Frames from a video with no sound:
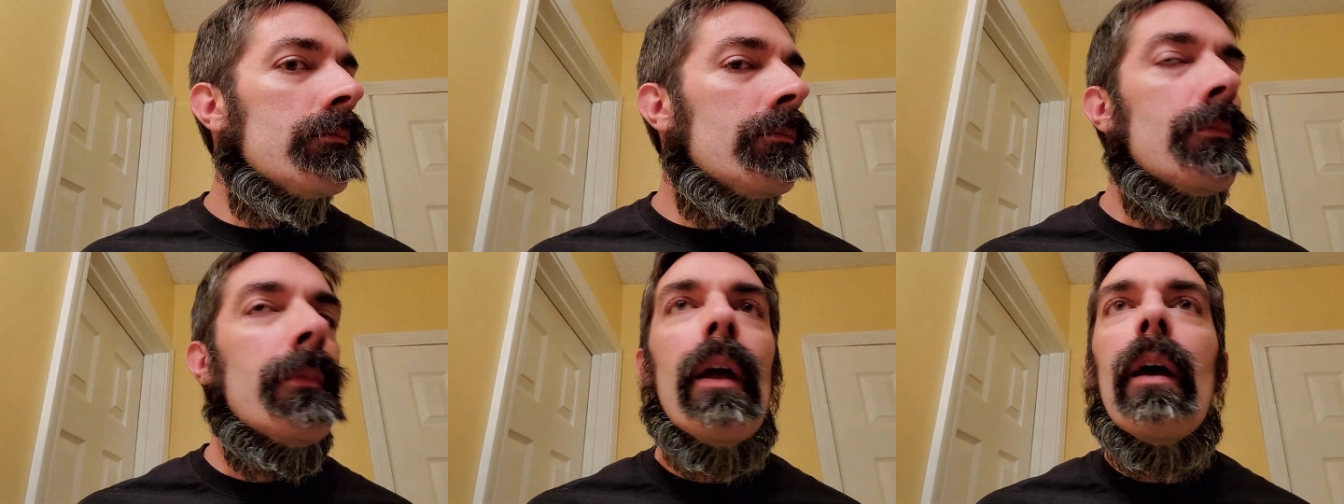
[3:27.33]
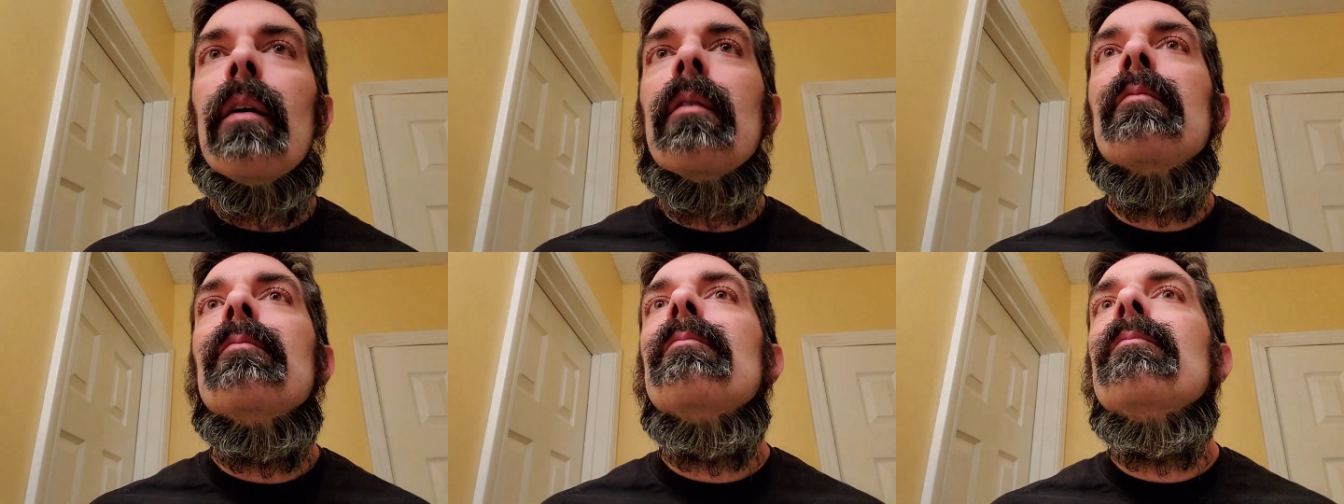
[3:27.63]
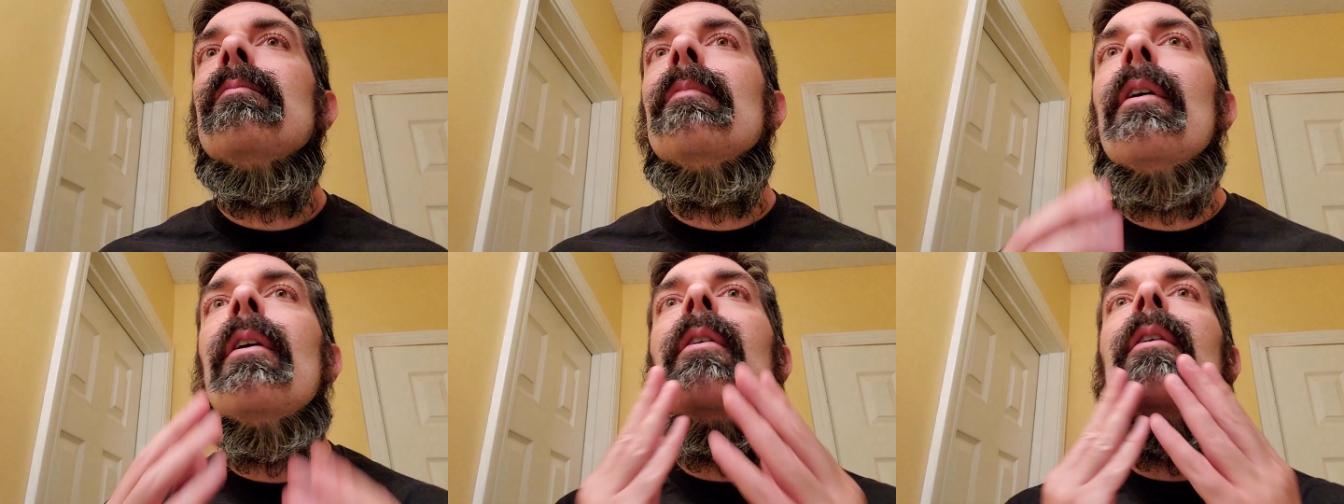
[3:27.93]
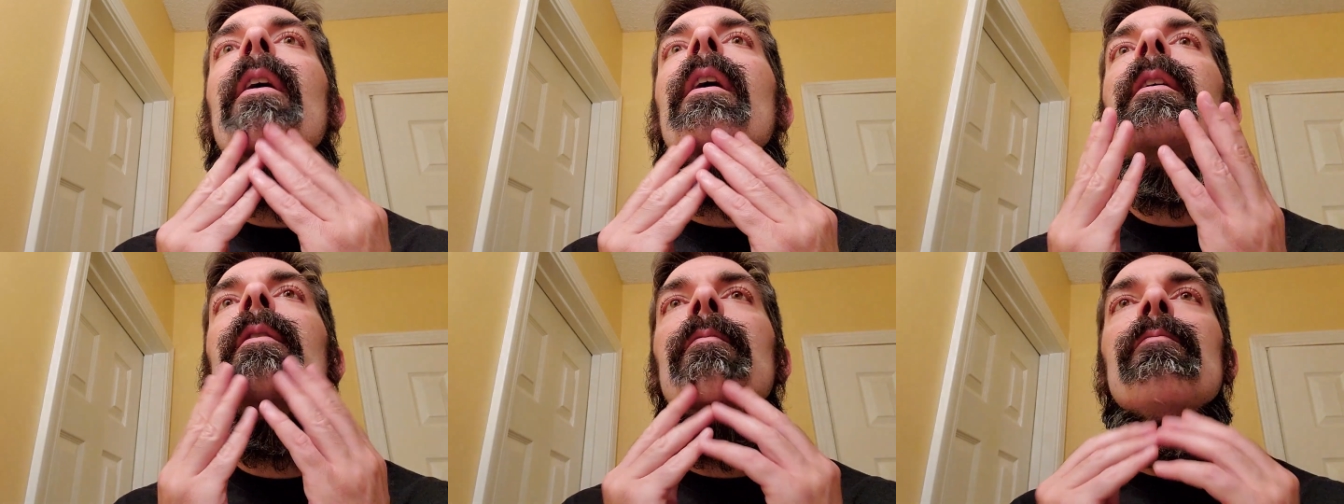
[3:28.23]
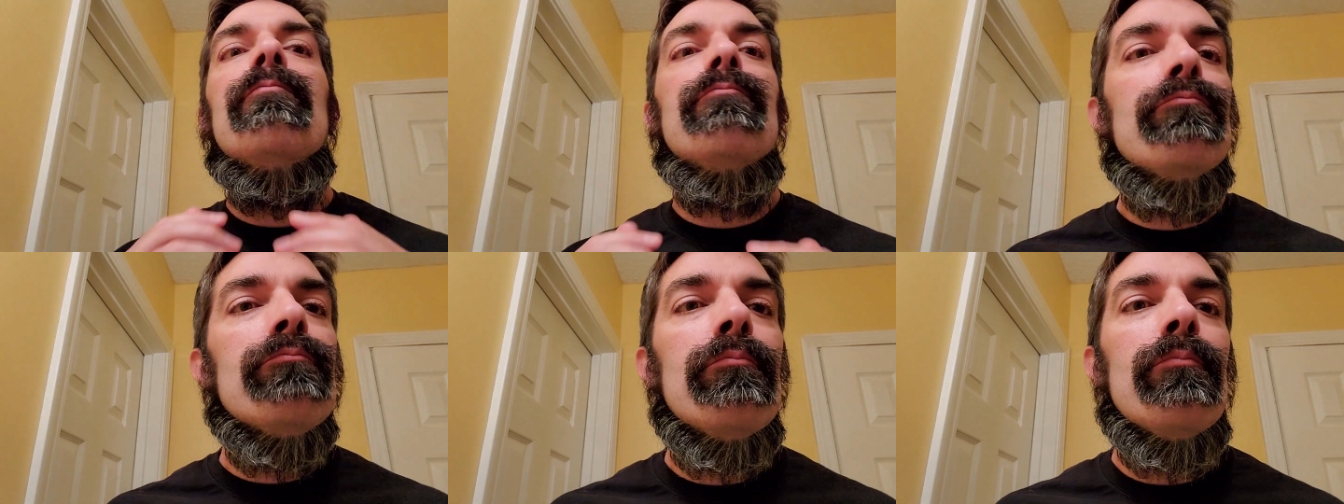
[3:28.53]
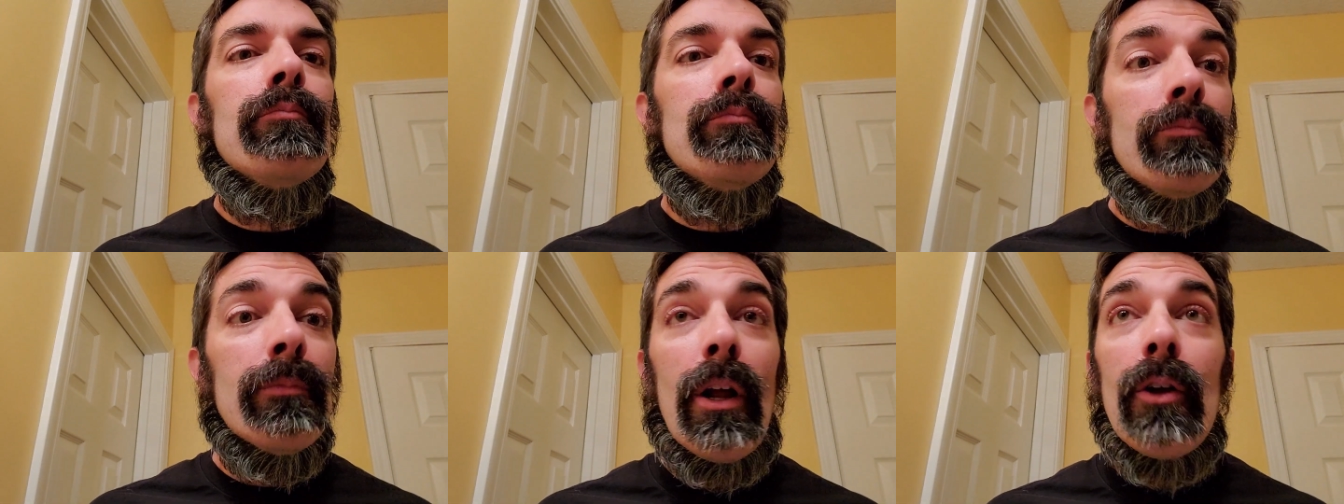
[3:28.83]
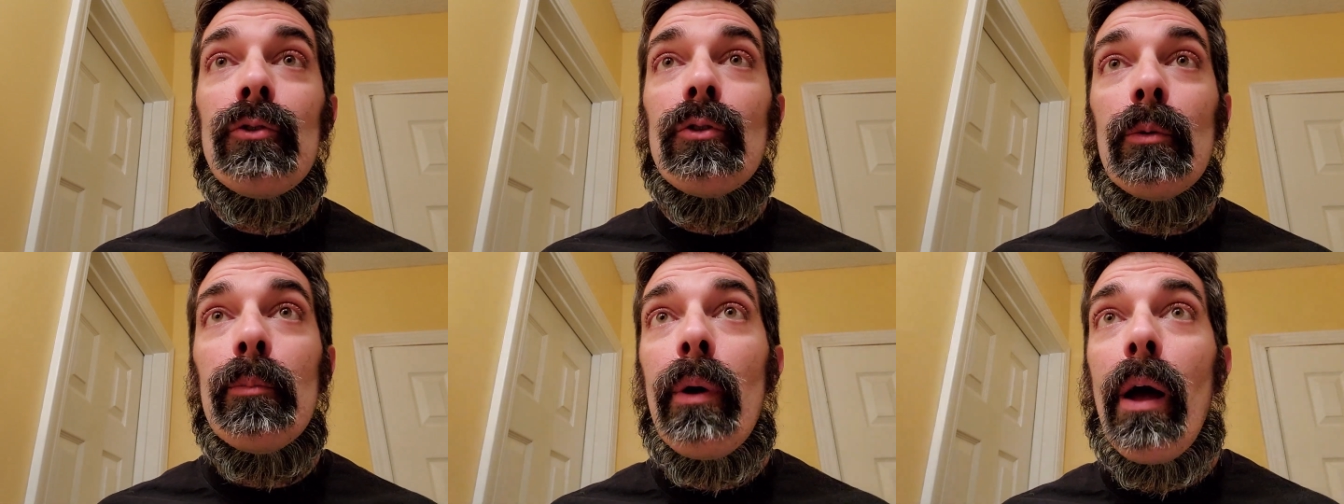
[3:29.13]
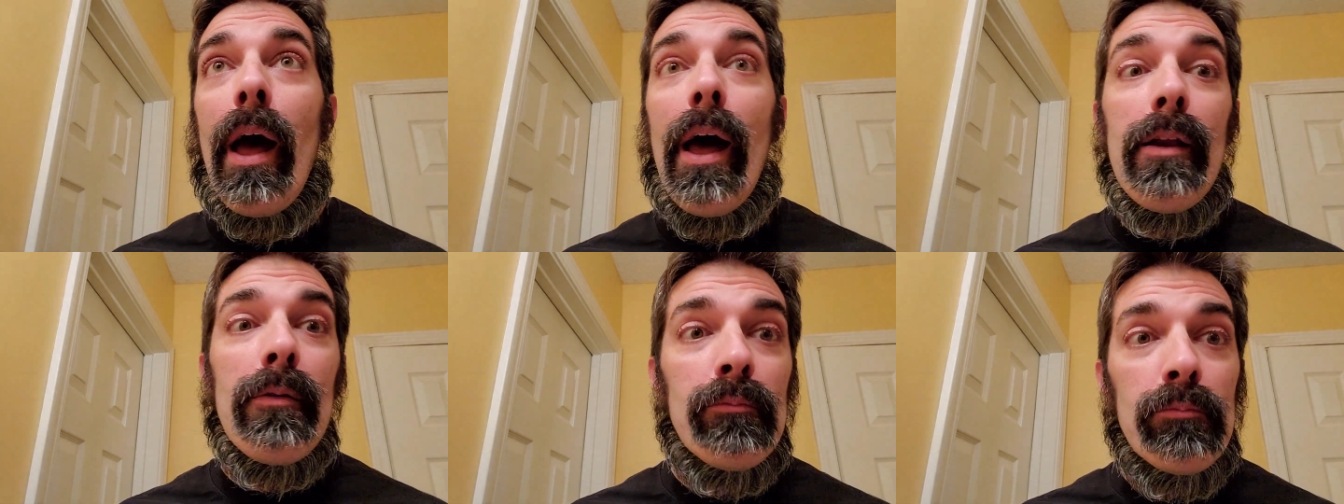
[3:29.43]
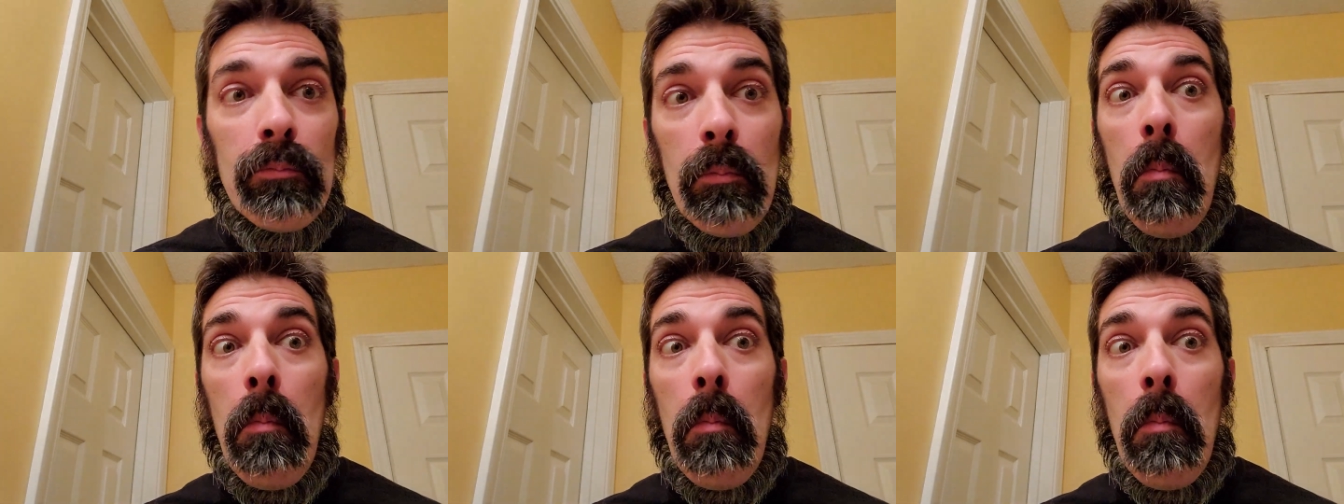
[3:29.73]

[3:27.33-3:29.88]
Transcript: Yeah. All right. Not so bad.